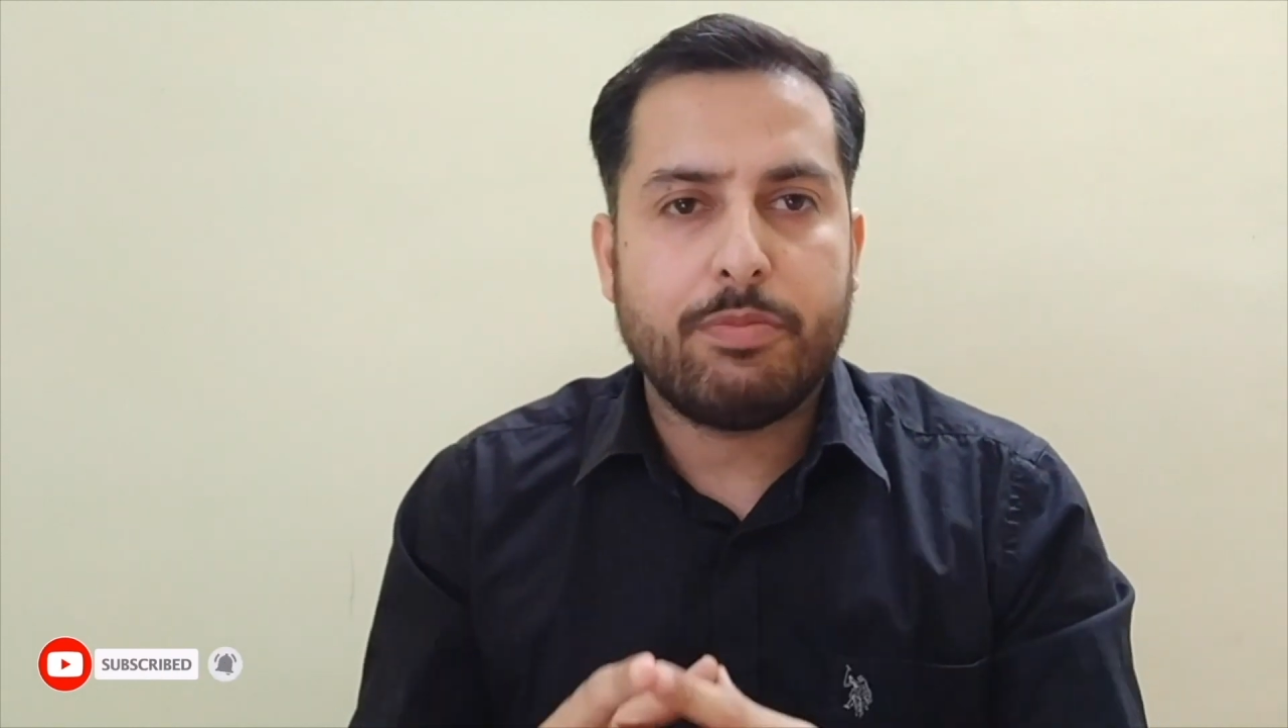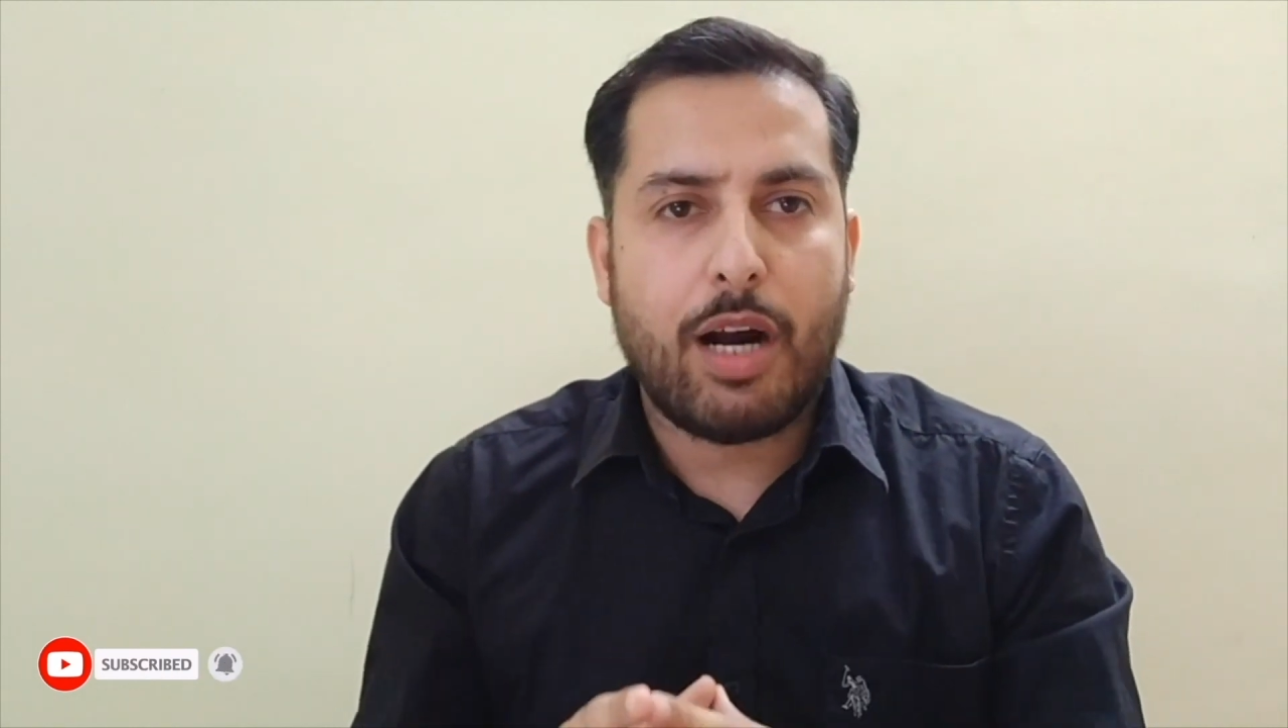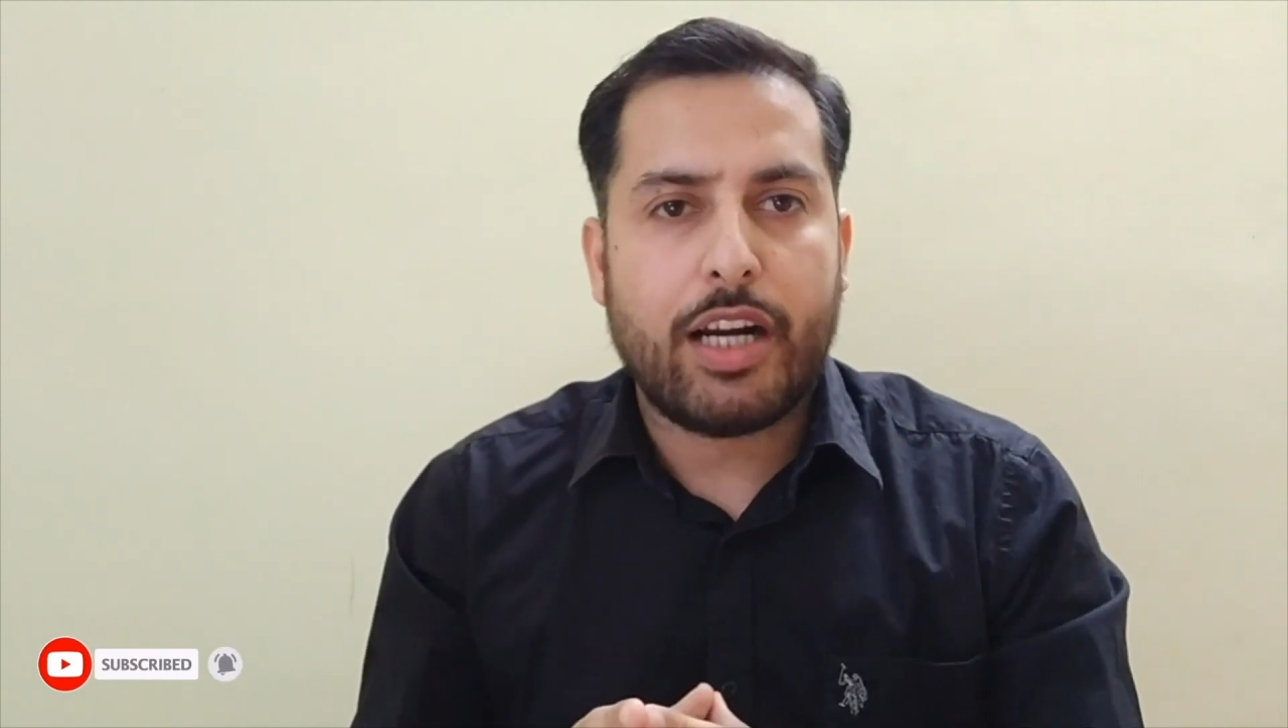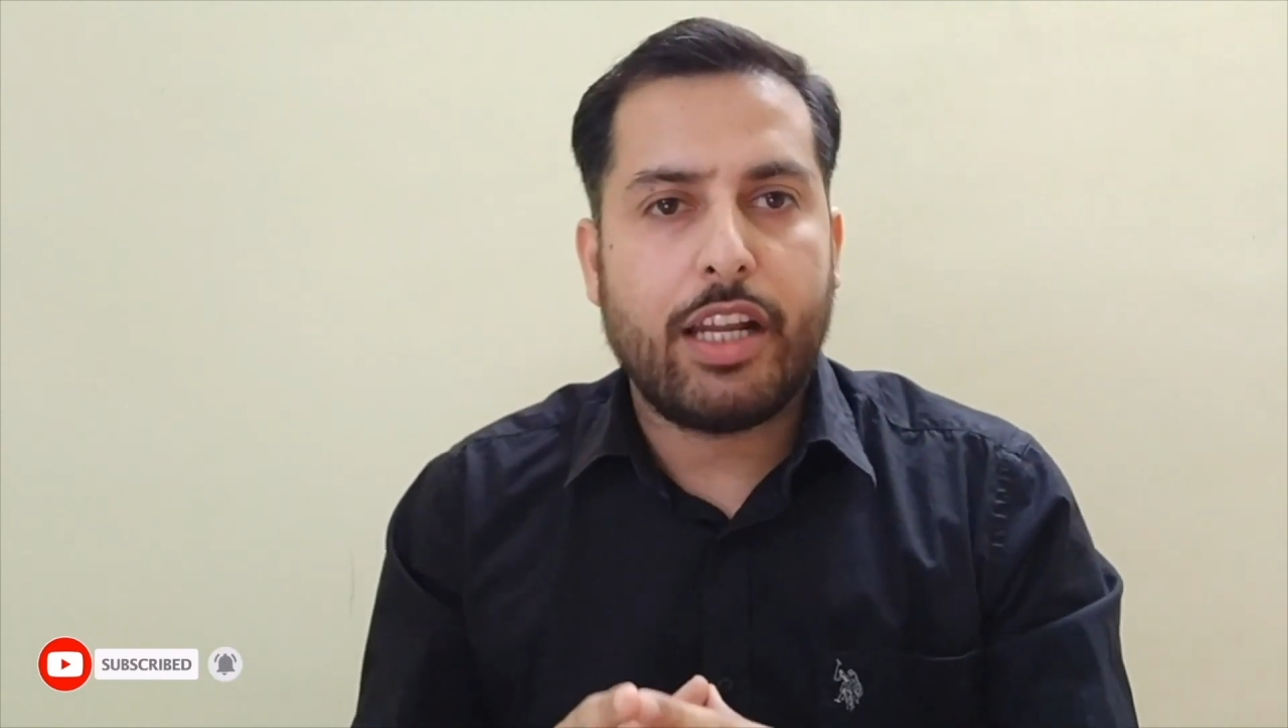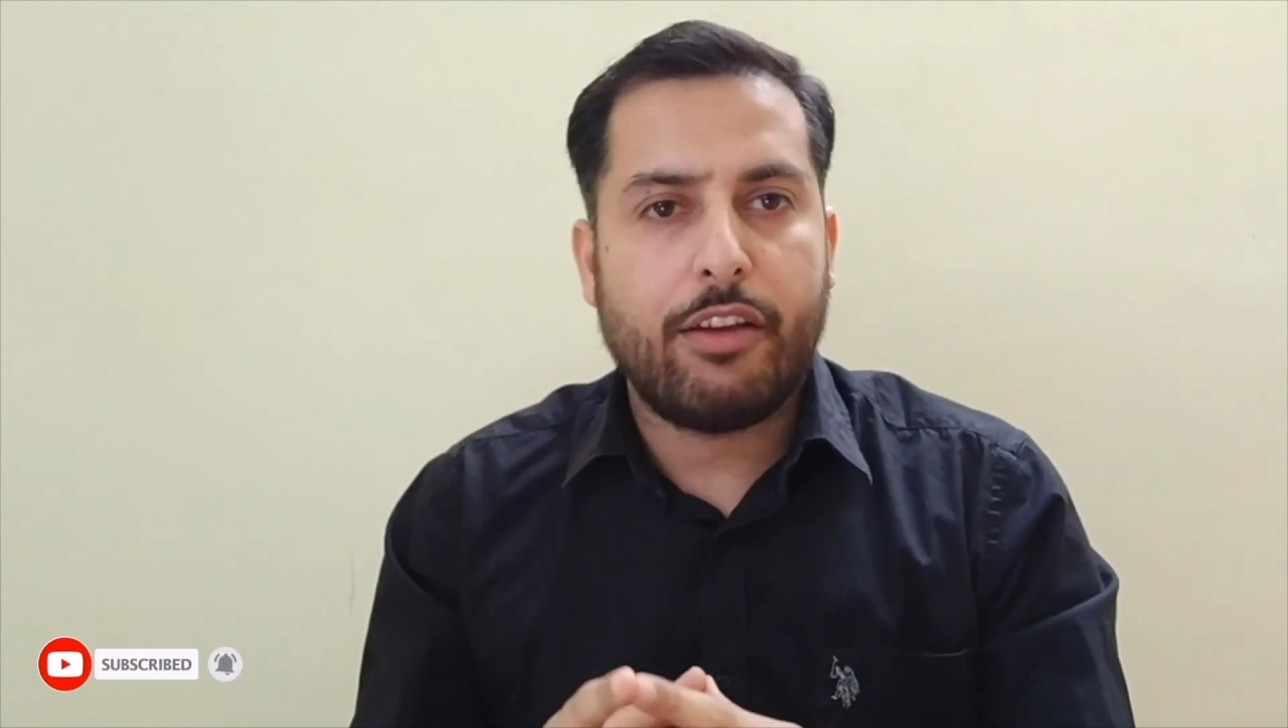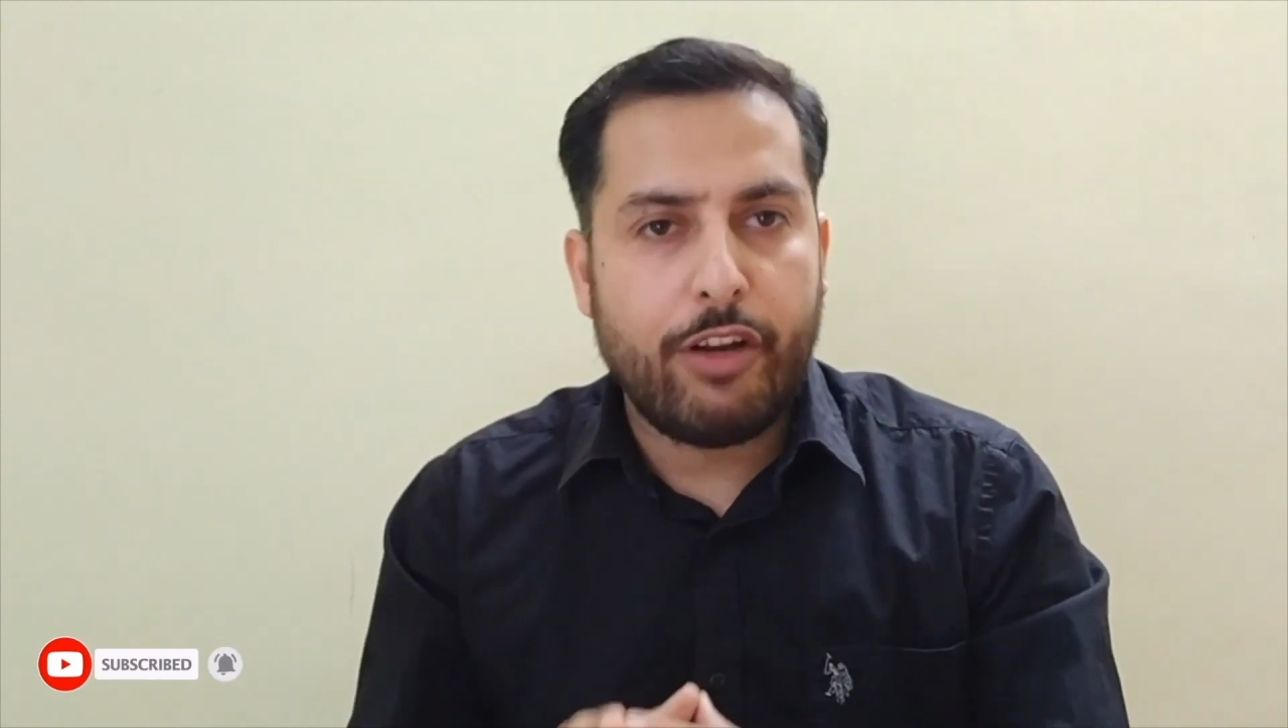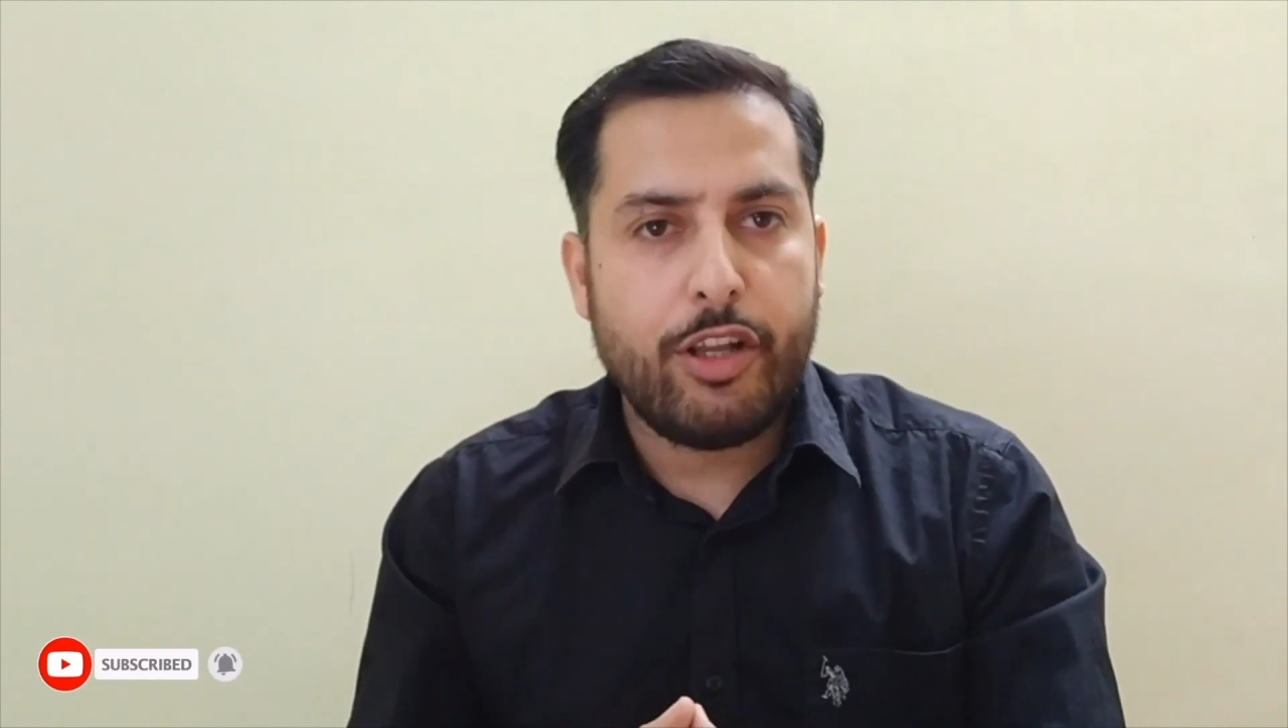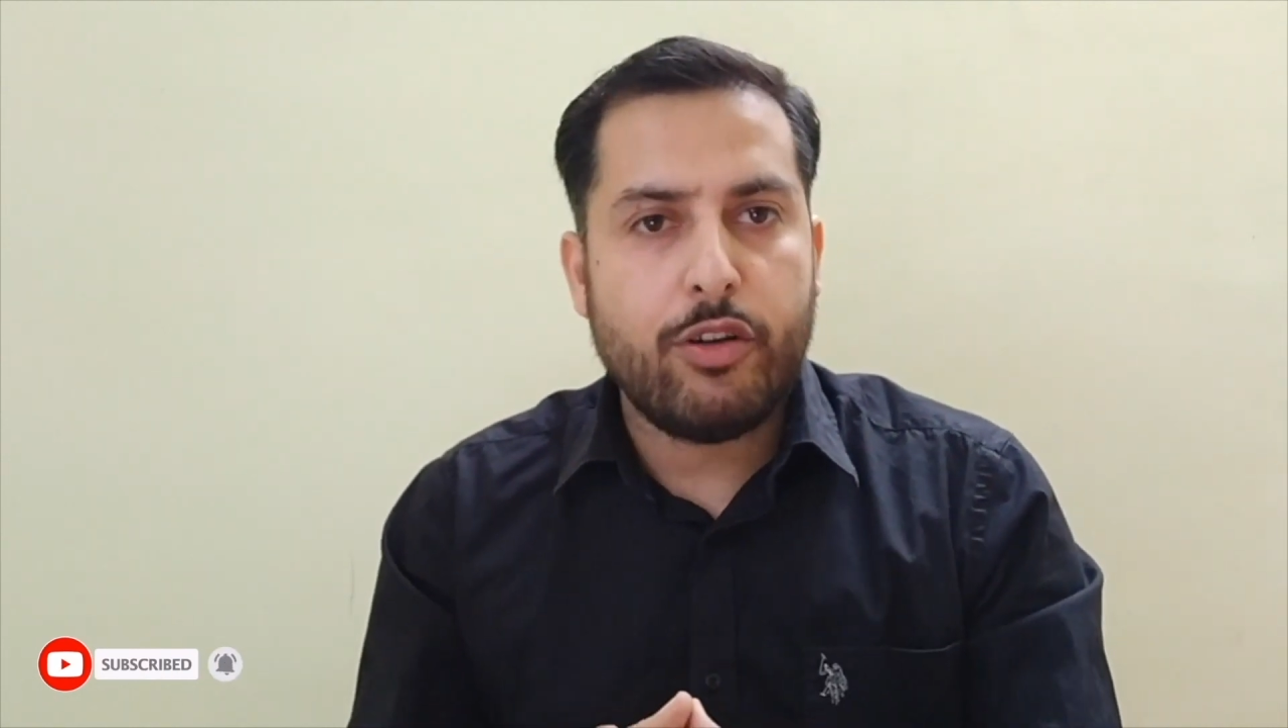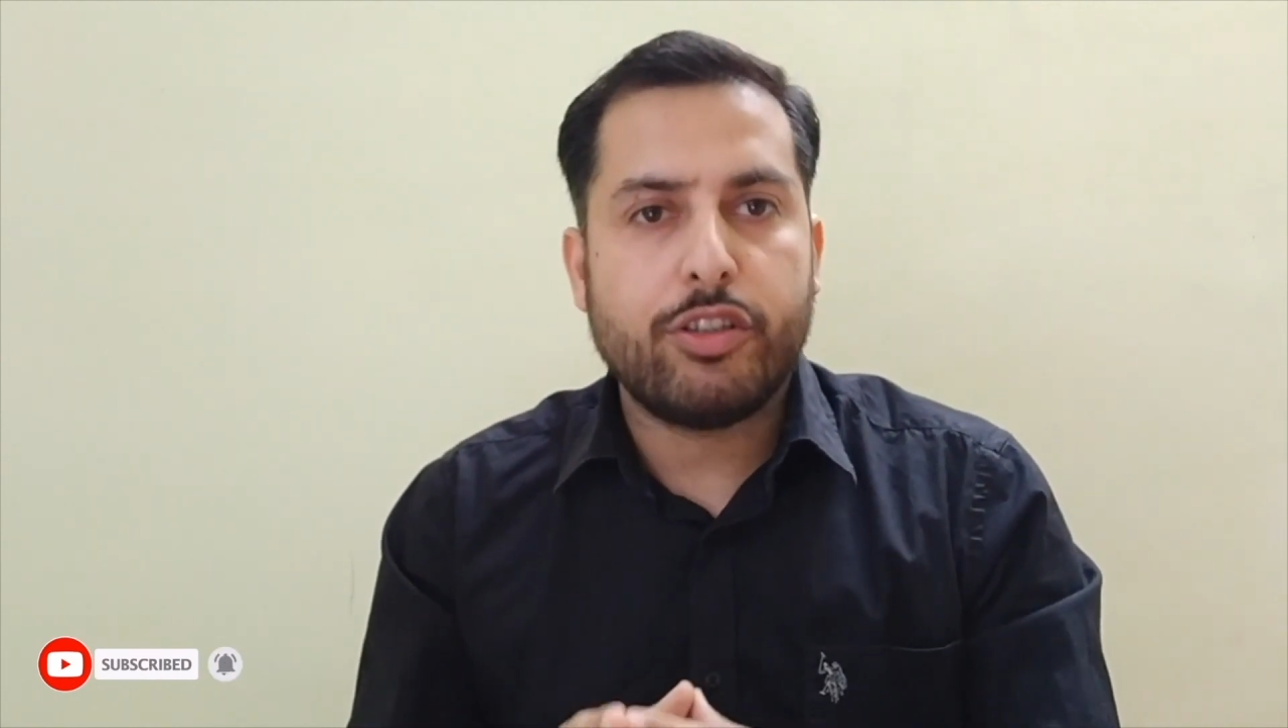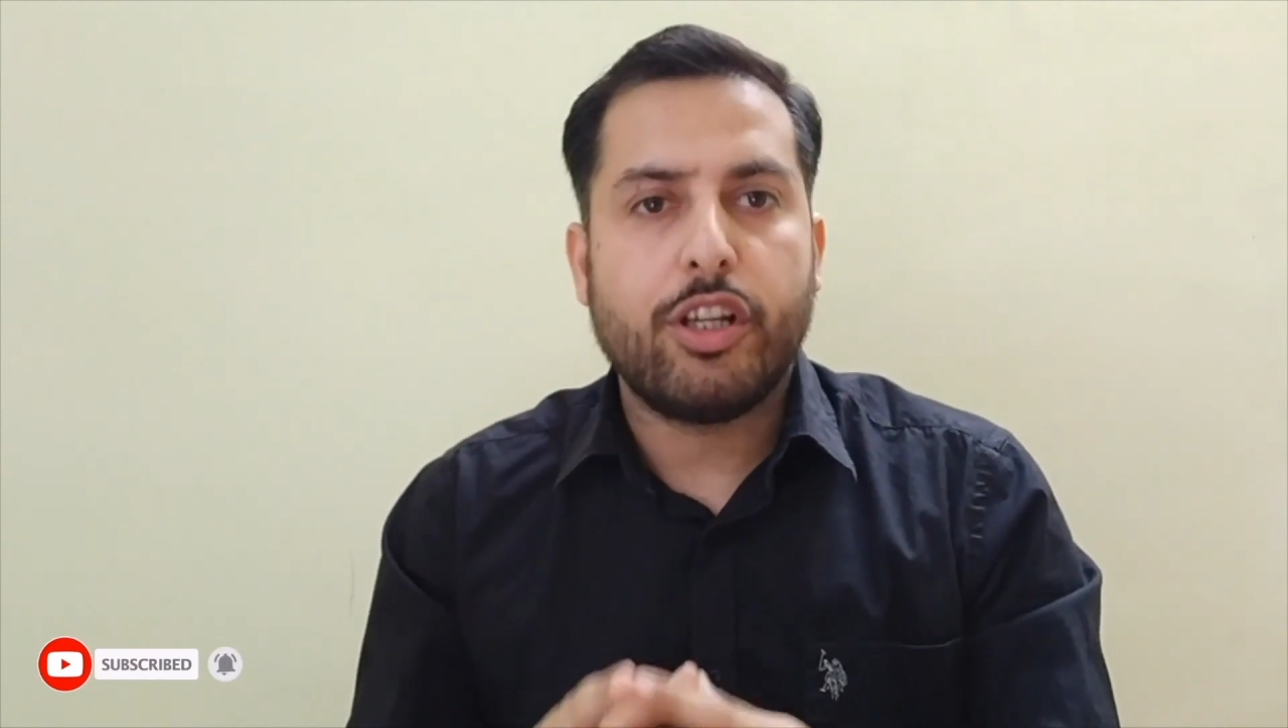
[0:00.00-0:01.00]
marketing
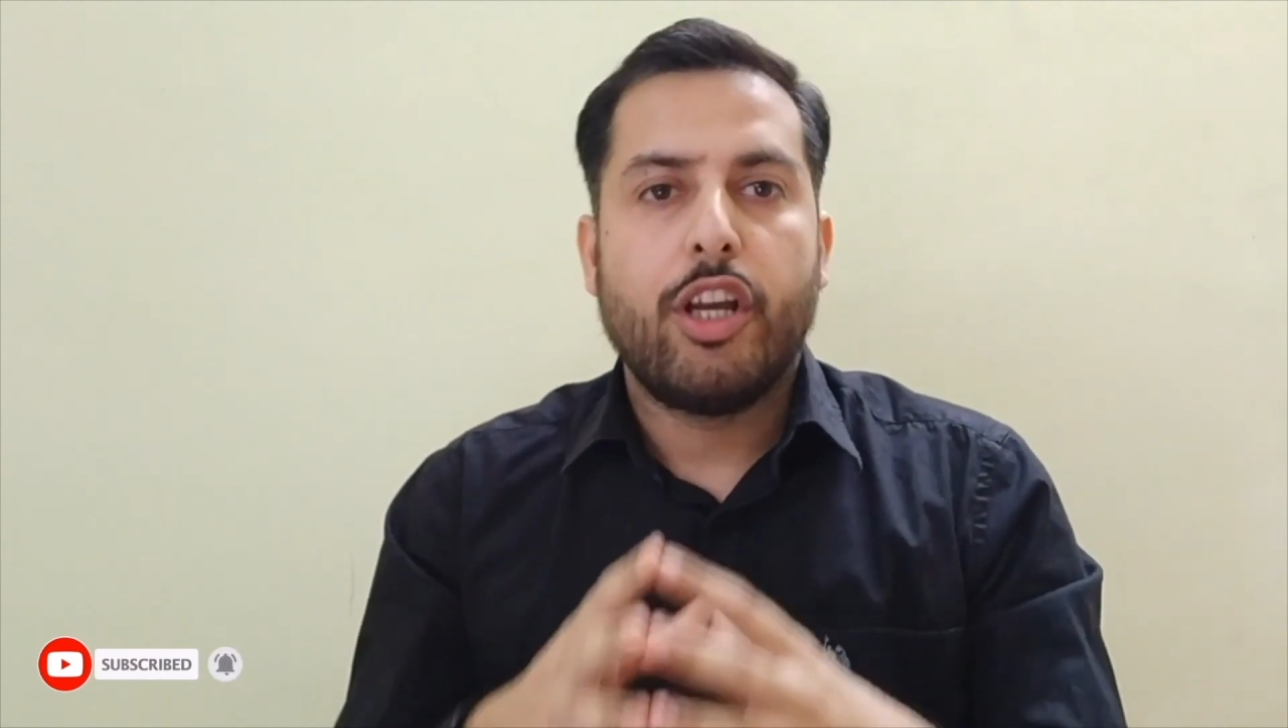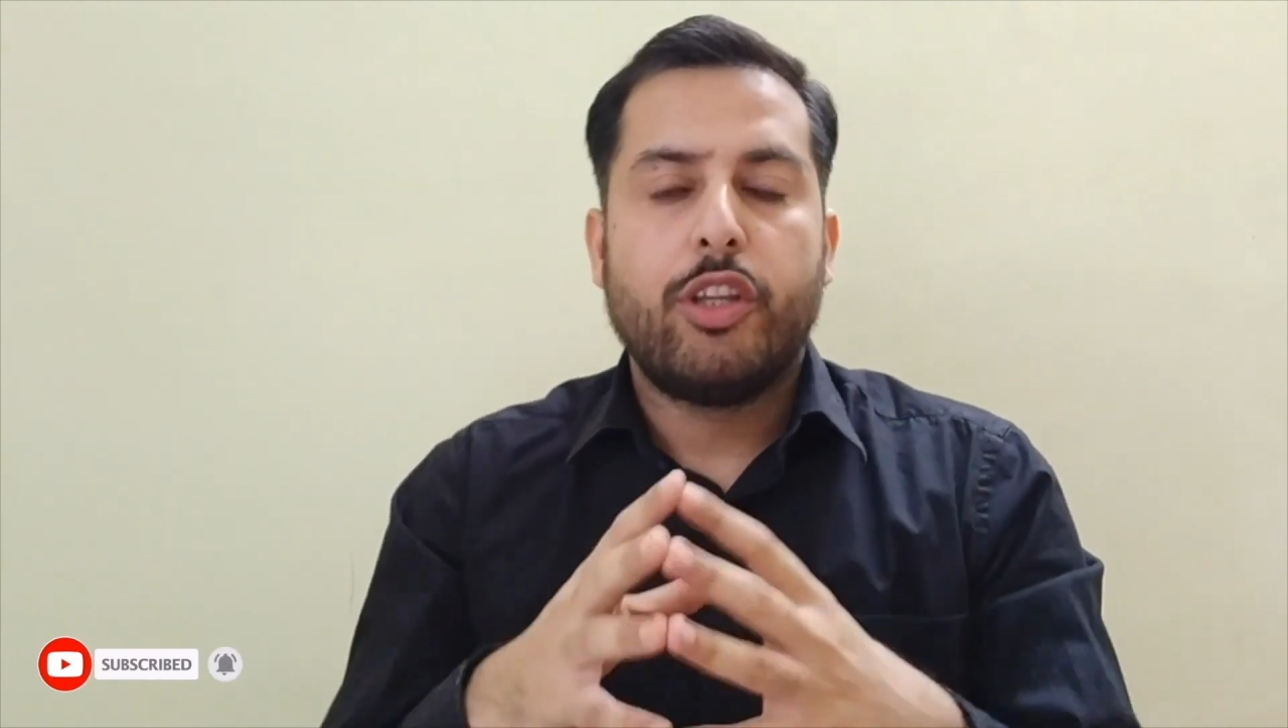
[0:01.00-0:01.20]
videos,